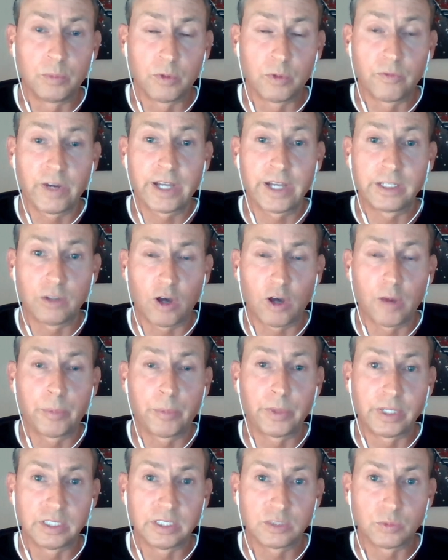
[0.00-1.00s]
provide the
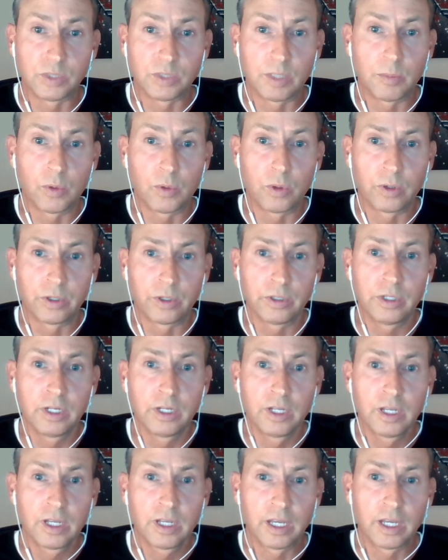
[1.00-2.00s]
operators with a more
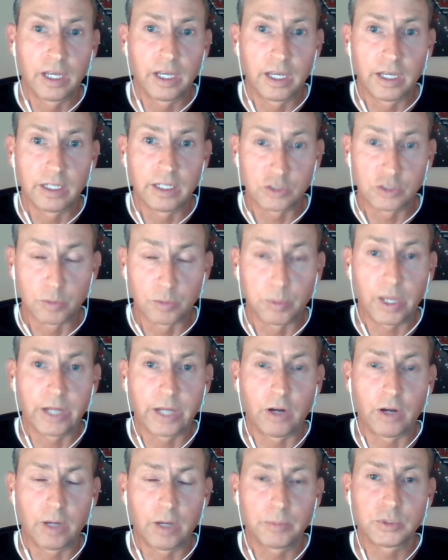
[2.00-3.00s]

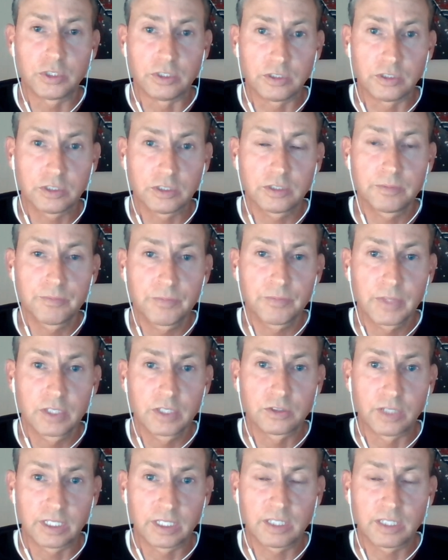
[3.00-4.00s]
supplier options.
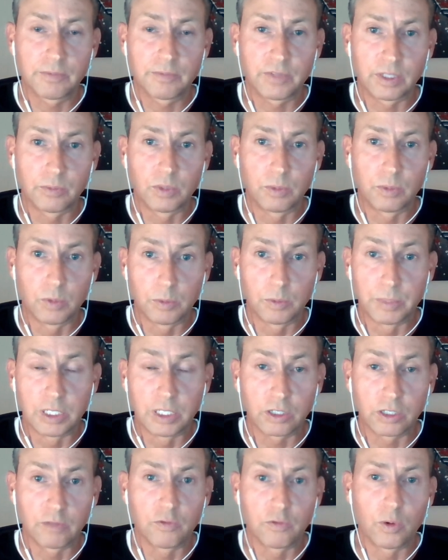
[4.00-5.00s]
So that's something we will be
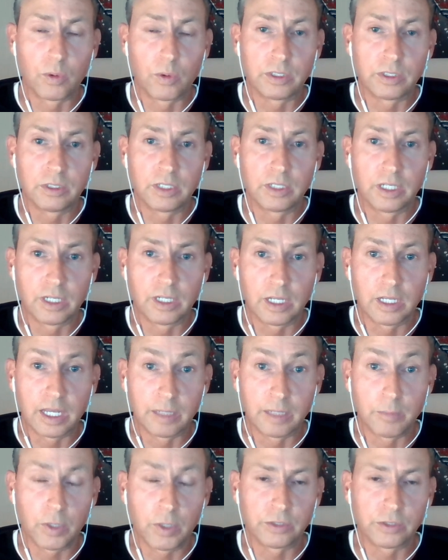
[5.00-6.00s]
looking forward
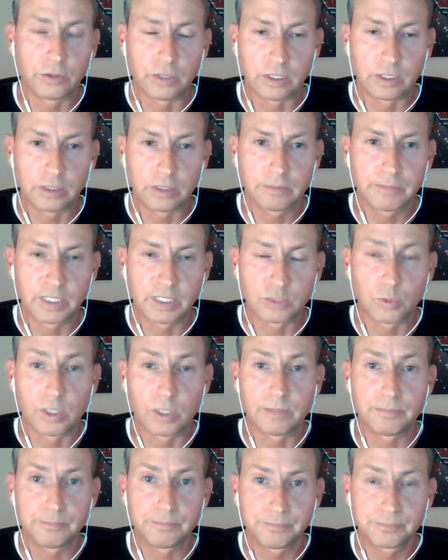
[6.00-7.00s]
and monitoring as
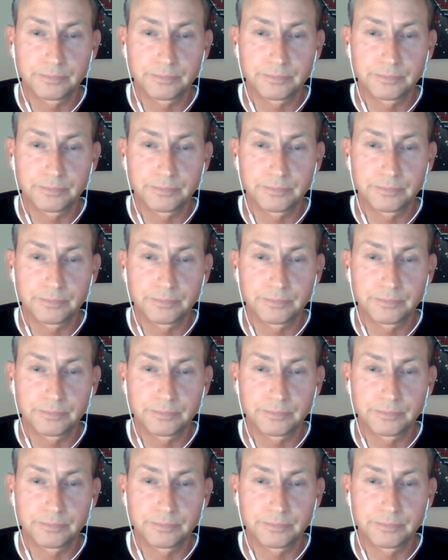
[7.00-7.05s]
well.